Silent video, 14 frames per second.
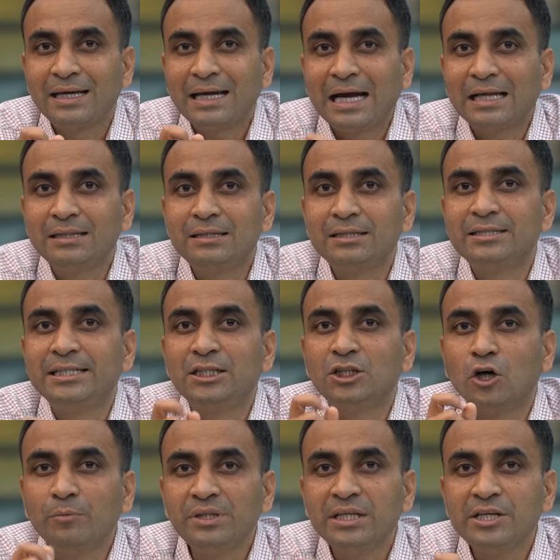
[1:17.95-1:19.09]
and the
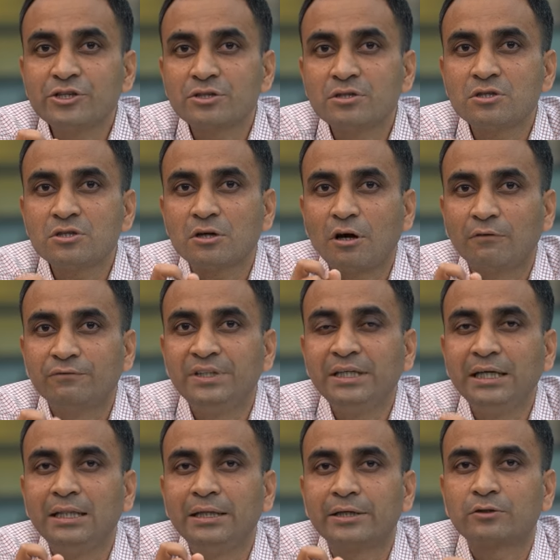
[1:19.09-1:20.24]
denominations of the
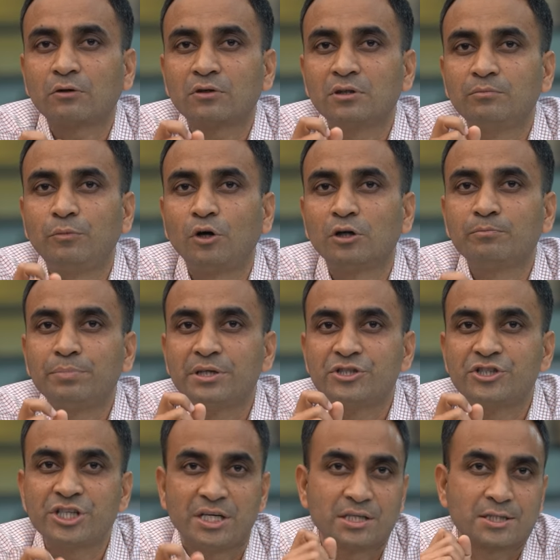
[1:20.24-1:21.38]
electoral bond
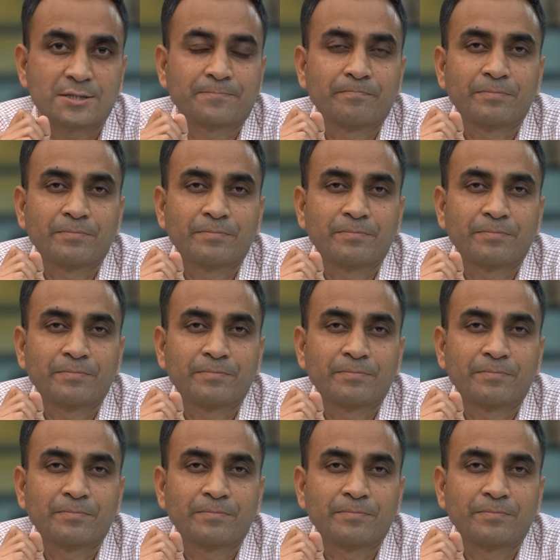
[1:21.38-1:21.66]
purchase.